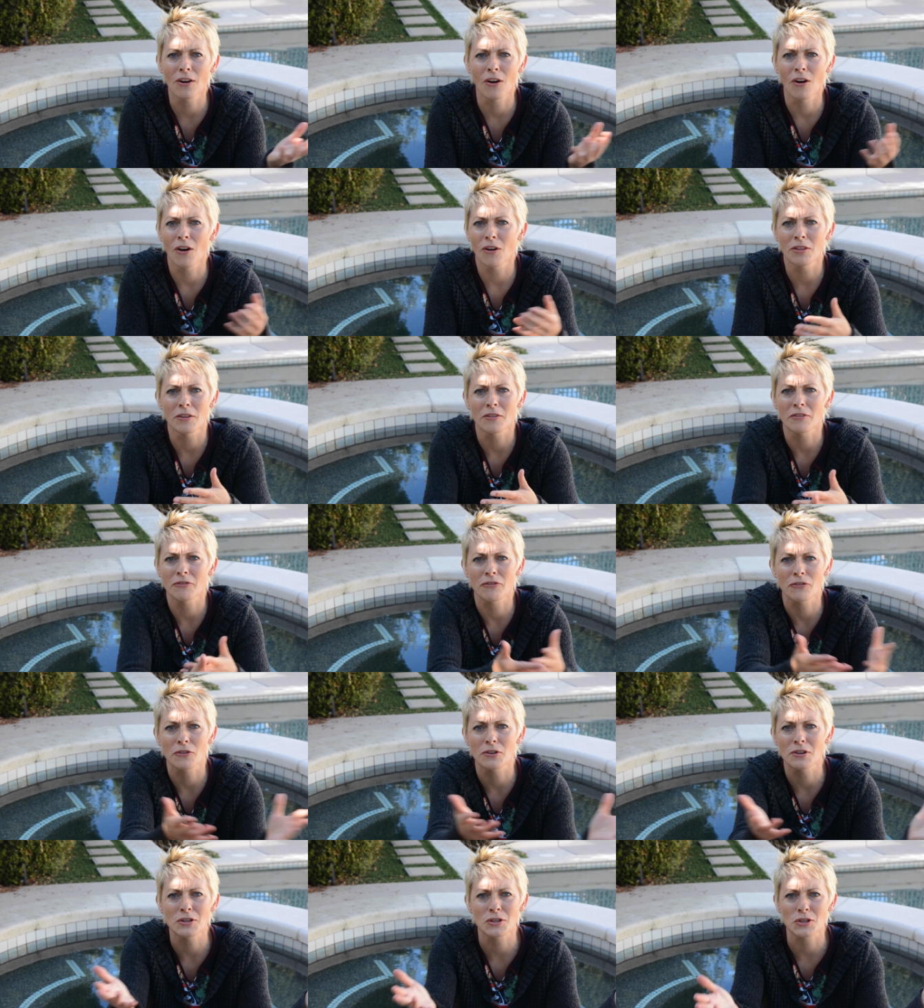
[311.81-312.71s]
All the
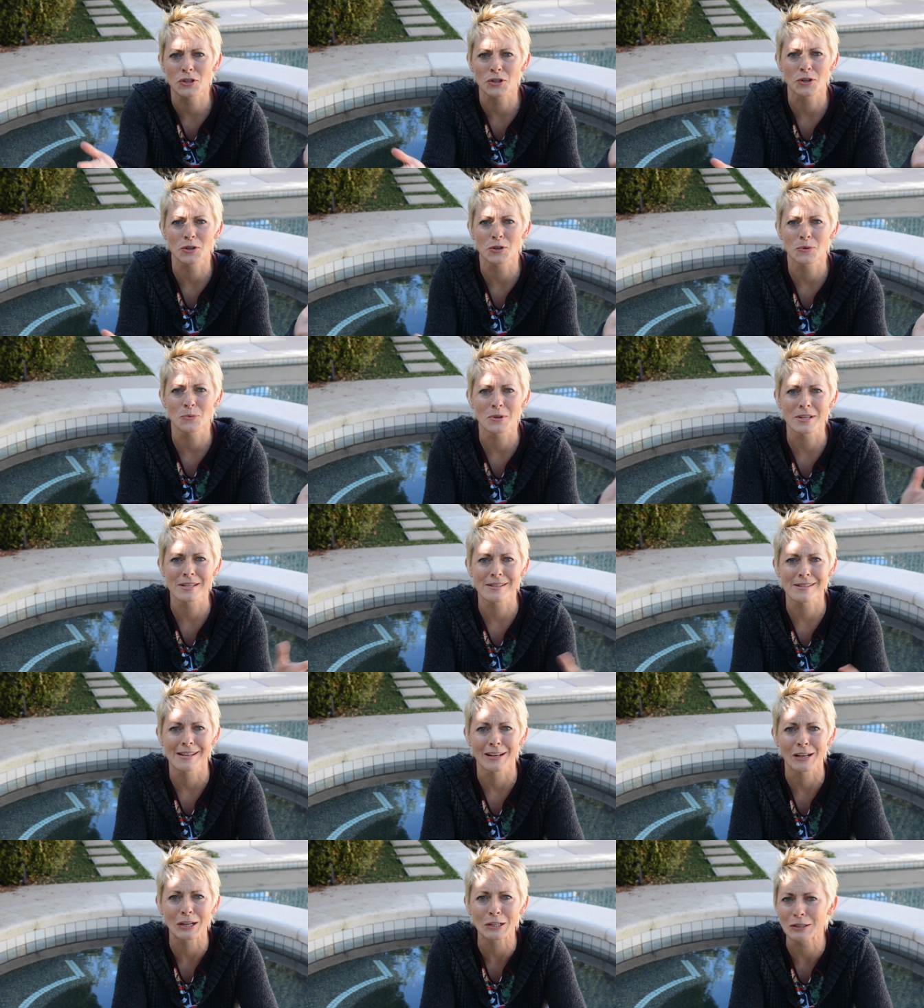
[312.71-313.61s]
furniture was
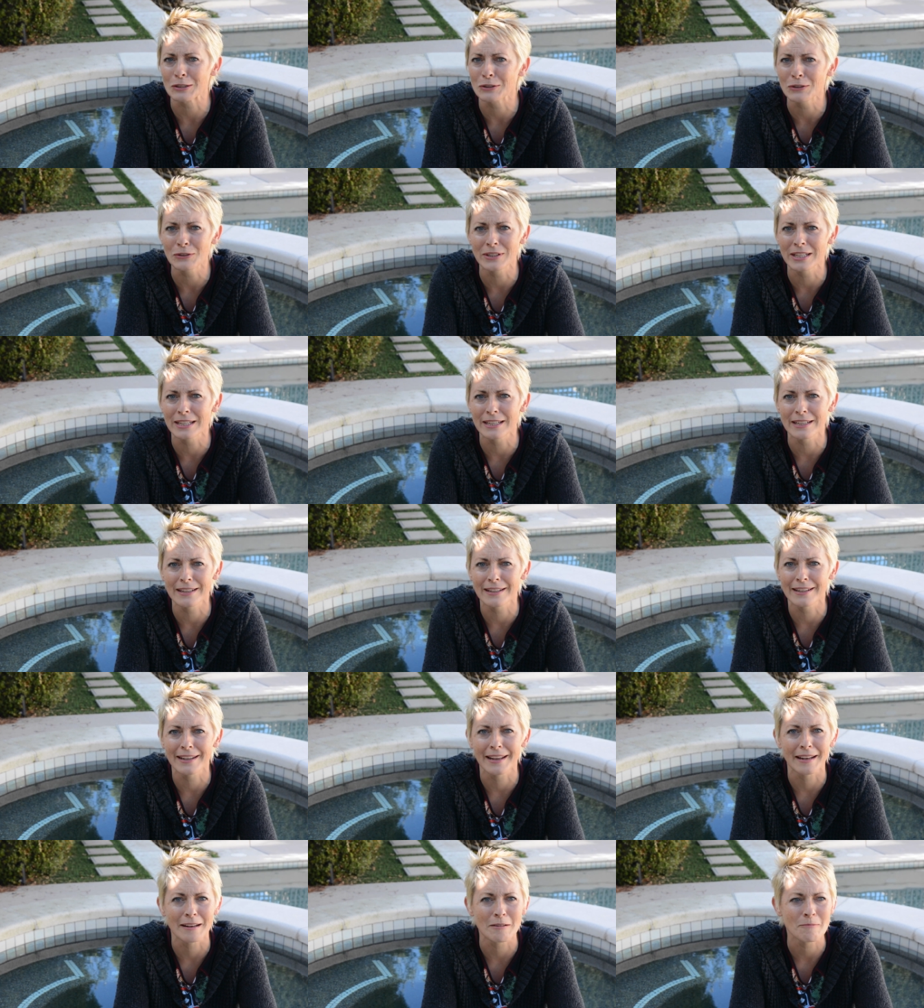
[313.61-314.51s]
included,
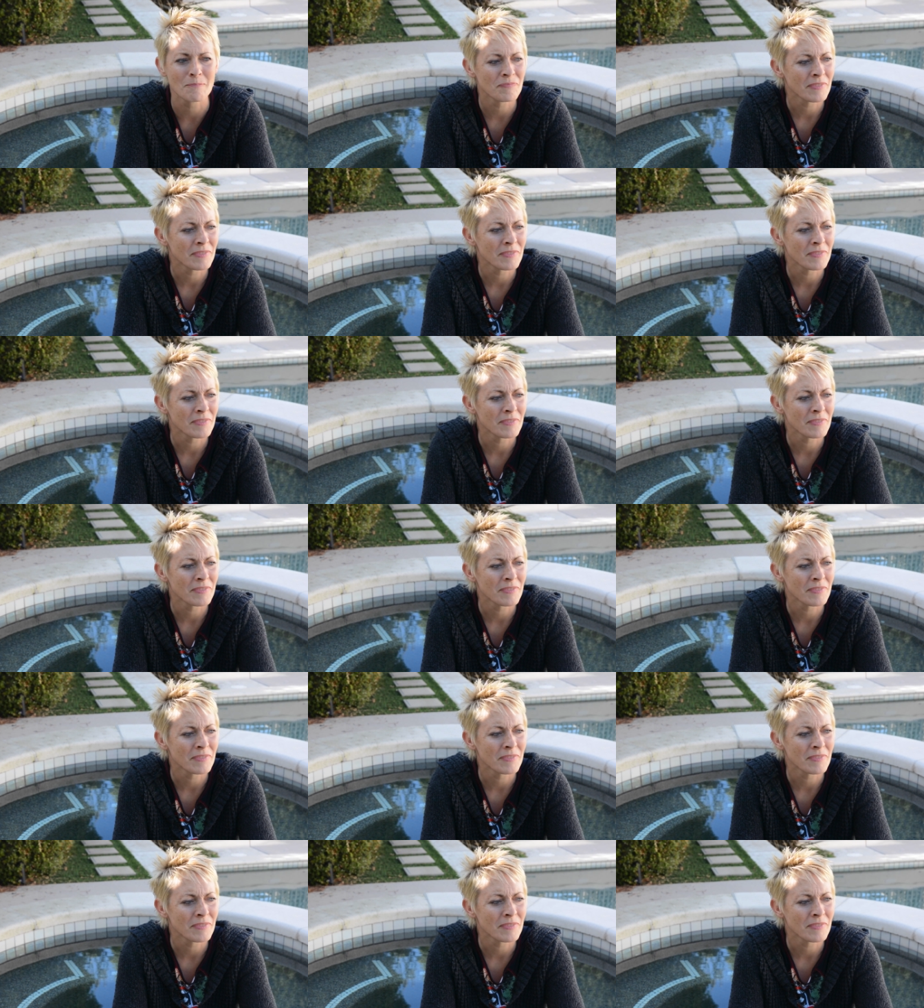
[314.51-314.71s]
and